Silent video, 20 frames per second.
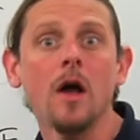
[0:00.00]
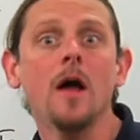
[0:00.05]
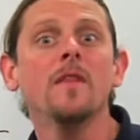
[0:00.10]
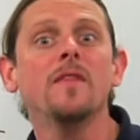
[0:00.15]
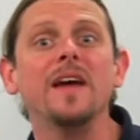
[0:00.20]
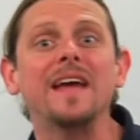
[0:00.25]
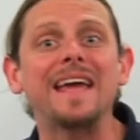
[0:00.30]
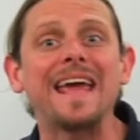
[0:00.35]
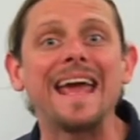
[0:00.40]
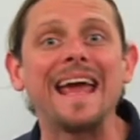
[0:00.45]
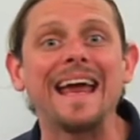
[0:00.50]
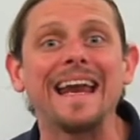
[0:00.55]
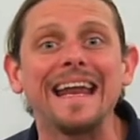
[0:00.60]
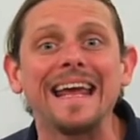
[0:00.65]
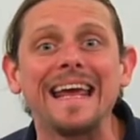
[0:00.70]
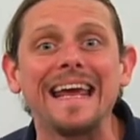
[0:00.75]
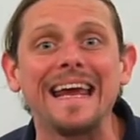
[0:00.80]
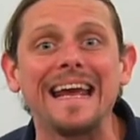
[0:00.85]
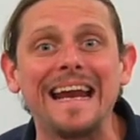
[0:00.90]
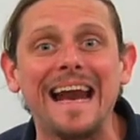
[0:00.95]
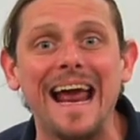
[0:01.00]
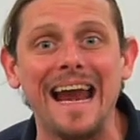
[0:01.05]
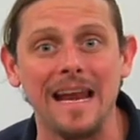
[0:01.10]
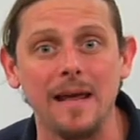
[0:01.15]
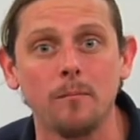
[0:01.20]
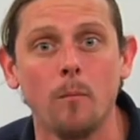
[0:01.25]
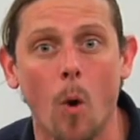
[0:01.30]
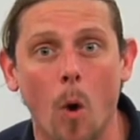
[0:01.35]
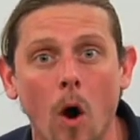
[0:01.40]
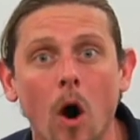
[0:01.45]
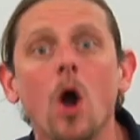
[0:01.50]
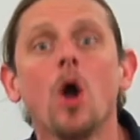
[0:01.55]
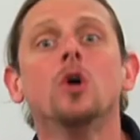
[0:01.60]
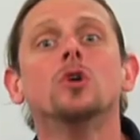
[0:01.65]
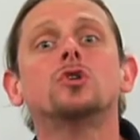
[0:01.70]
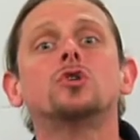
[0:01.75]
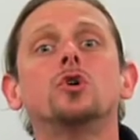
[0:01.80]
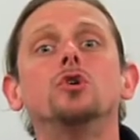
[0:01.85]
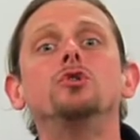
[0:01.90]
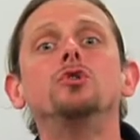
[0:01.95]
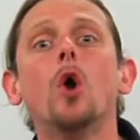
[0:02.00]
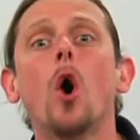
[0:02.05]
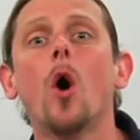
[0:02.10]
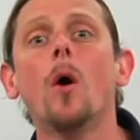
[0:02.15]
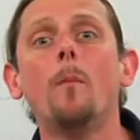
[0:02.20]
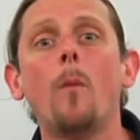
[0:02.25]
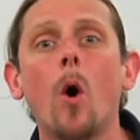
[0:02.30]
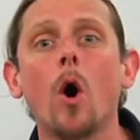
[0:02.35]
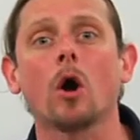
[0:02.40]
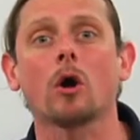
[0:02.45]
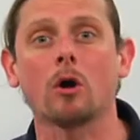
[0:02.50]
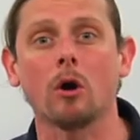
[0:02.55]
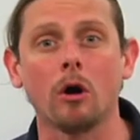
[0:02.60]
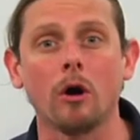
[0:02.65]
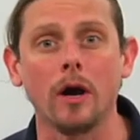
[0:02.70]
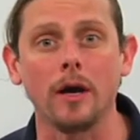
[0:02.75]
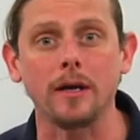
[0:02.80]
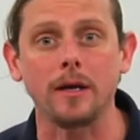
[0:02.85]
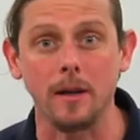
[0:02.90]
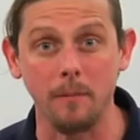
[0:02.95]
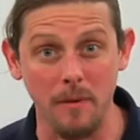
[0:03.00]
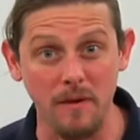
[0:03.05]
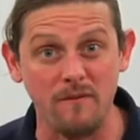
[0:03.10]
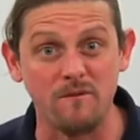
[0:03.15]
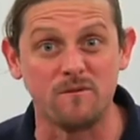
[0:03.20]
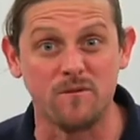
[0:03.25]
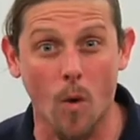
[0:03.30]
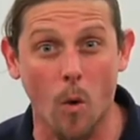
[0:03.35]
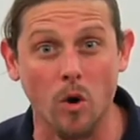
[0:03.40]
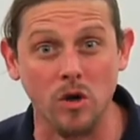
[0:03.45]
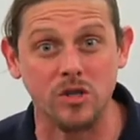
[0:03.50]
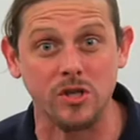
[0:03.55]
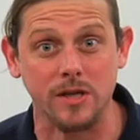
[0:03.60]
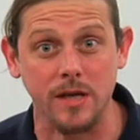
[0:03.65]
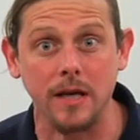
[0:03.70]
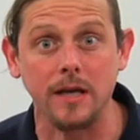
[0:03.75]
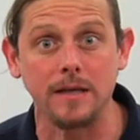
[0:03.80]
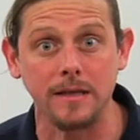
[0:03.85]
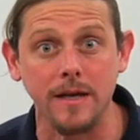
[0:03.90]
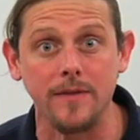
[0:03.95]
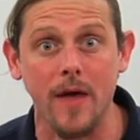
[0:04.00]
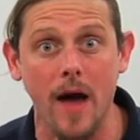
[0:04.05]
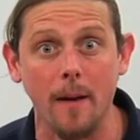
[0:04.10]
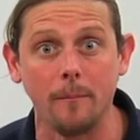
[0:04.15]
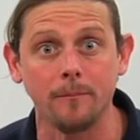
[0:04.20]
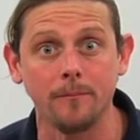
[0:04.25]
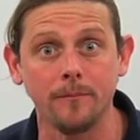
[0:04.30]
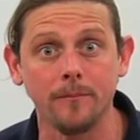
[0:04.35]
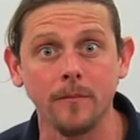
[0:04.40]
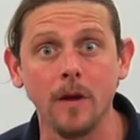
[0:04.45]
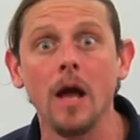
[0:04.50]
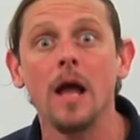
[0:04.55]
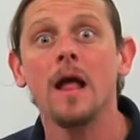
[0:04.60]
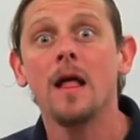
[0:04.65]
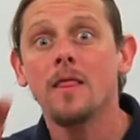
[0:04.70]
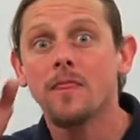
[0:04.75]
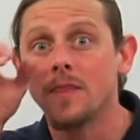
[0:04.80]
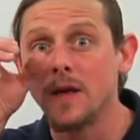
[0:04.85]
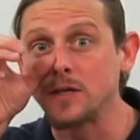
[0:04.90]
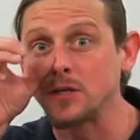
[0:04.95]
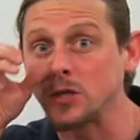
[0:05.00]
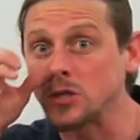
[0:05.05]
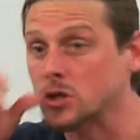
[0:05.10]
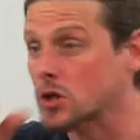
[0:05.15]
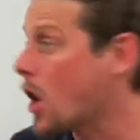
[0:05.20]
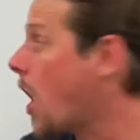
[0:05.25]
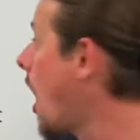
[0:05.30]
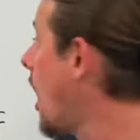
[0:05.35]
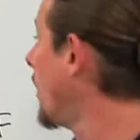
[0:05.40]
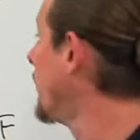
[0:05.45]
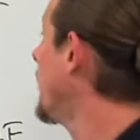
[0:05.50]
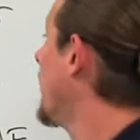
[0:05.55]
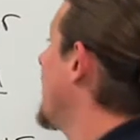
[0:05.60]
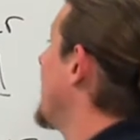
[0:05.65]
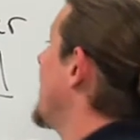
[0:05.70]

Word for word: They can't eat anymore, so no more current can be forced into them. This is called